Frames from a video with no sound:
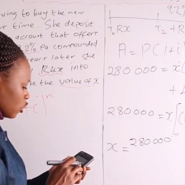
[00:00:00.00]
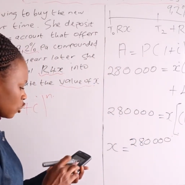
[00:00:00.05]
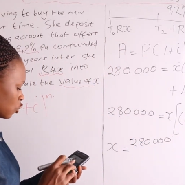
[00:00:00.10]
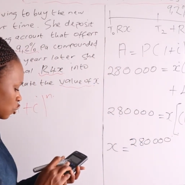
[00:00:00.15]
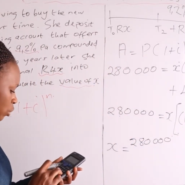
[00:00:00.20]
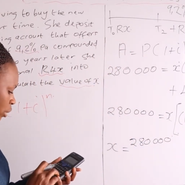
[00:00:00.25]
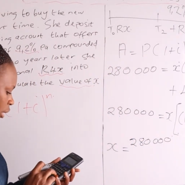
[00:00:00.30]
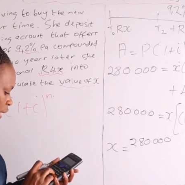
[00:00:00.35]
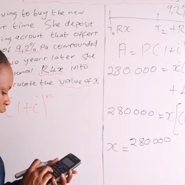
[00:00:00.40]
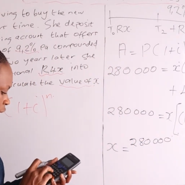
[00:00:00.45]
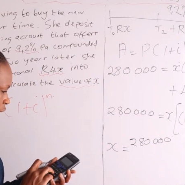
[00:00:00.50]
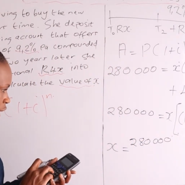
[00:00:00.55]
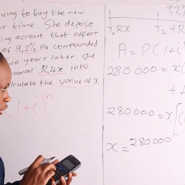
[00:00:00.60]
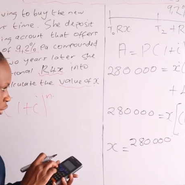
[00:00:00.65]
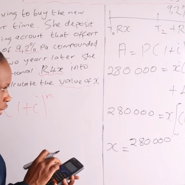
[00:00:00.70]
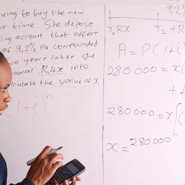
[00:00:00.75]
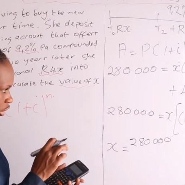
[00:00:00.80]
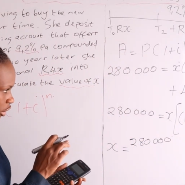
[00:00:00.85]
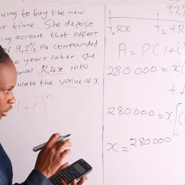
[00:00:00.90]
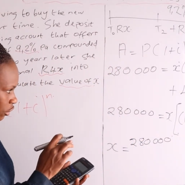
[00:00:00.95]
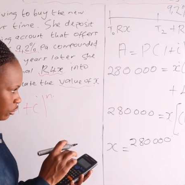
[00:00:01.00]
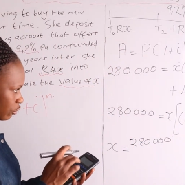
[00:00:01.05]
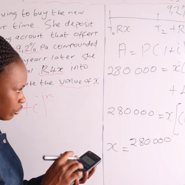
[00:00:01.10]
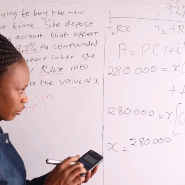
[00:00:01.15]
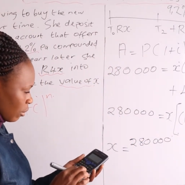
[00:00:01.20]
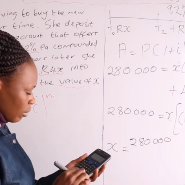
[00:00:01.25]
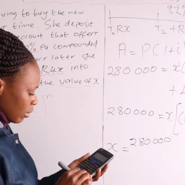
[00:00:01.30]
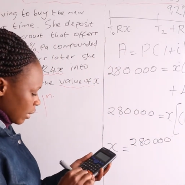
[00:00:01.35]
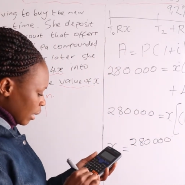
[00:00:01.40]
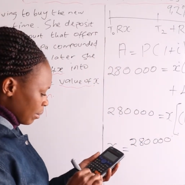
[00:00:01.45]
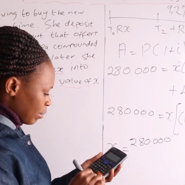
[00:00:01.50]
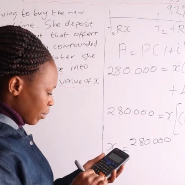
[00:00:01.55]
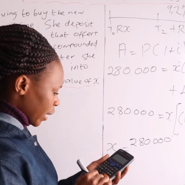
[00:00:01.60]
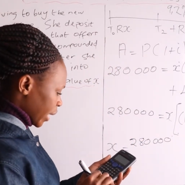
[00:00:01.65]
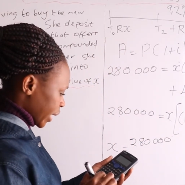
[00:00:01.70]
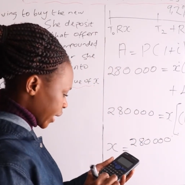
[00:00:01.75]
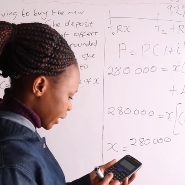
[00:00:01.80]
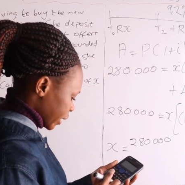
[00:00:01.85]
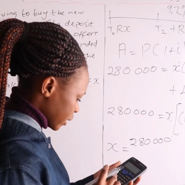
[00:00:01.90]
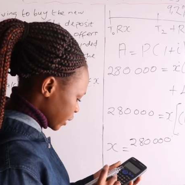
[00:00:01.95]
doing a calculation from that
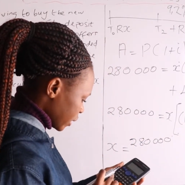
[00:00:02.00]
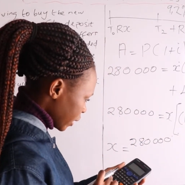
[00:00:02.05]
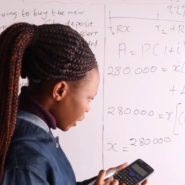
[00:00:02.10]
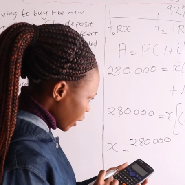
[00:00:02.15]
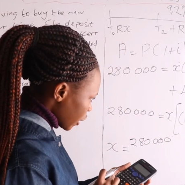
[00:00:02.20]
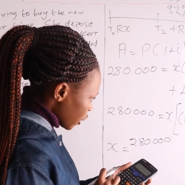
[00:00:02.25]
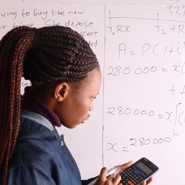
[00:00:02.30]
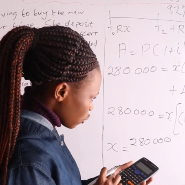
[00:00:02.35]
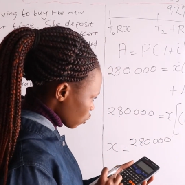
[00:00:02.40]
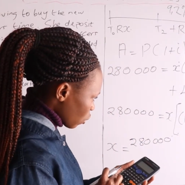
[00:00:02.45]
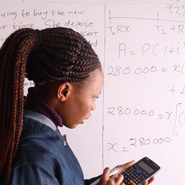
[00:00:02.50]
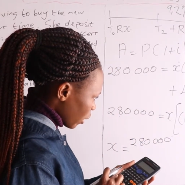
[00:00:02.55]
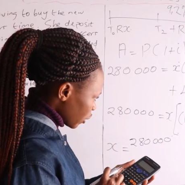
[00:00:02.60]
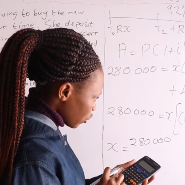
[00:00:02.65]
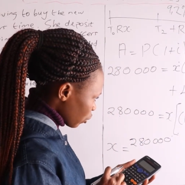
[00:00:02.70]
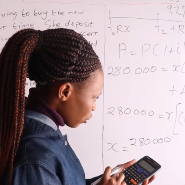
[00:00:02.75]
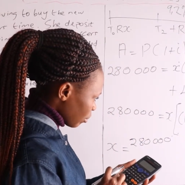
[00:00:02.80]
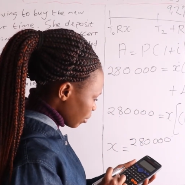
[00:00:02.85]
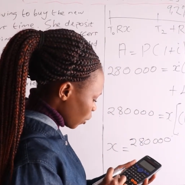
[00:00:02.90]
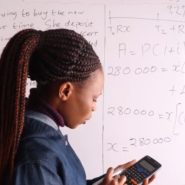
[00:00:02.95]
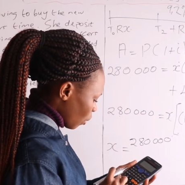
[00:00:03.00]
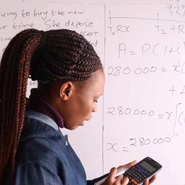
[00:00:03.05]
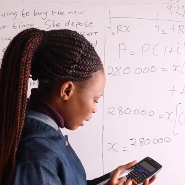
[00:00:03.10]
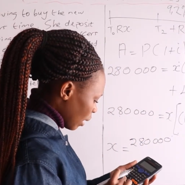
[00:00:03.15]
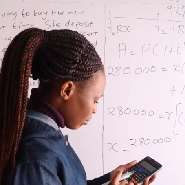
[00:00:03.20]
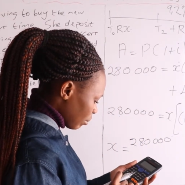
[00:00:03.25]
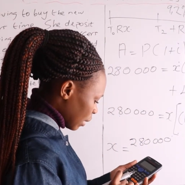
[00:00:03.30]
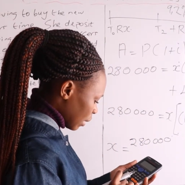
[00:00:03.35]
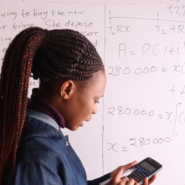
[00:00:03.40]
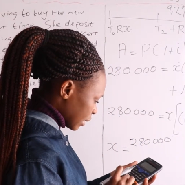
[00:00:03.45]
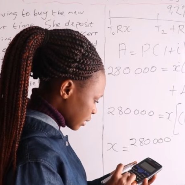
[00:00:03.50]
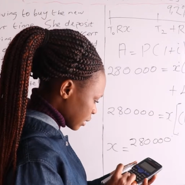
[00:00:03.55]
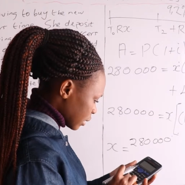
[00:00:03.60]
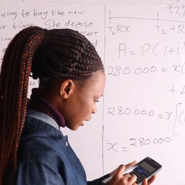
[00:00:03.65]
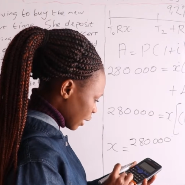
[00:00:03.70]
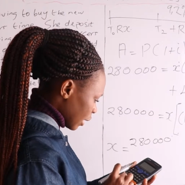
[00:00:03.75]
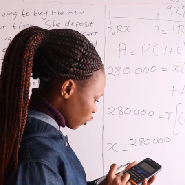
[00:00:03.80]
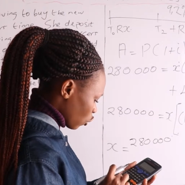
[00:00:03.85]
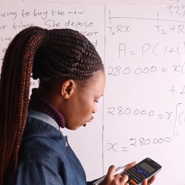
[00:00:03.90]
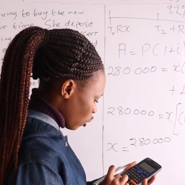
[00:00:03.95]
bracket. So it will be 1 plus
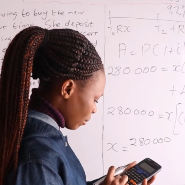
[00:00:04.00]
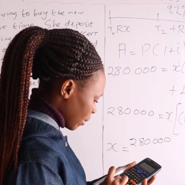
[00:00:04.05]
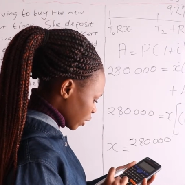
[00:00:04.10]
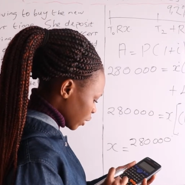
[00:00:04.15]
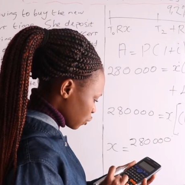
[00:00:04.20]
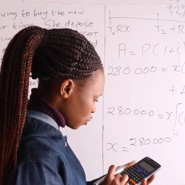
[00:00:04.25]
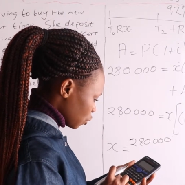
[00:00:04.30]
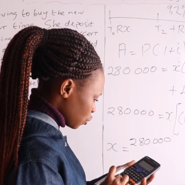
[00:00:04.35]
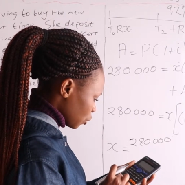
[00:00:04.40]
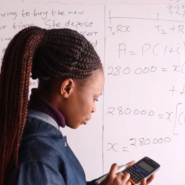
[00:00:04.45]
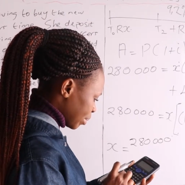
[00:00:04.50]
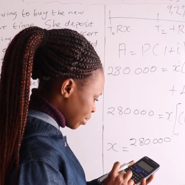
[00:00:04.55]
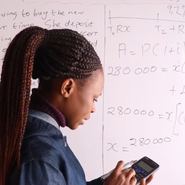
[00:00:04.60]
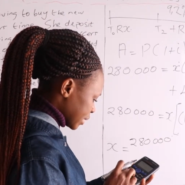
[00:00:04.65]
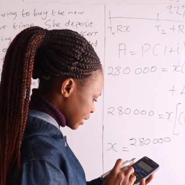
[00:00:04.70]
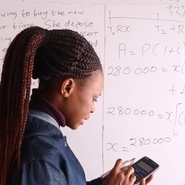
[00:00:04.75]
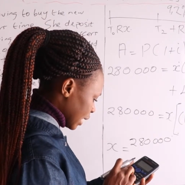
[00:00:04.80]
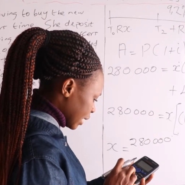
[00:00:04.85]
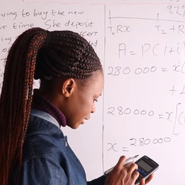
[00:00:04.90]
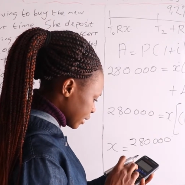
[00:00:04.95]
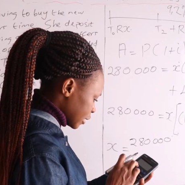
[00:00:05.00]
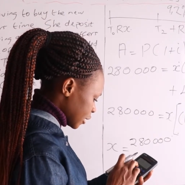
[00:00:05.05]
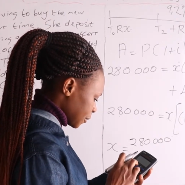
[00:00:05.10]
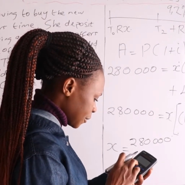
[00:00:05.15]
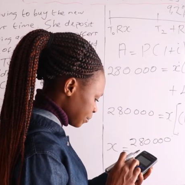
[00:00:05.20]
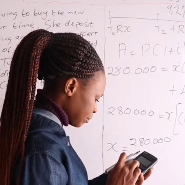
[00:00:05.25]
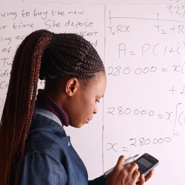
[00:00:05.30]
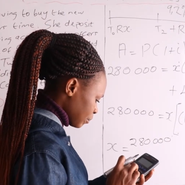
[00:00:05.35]
9.2%.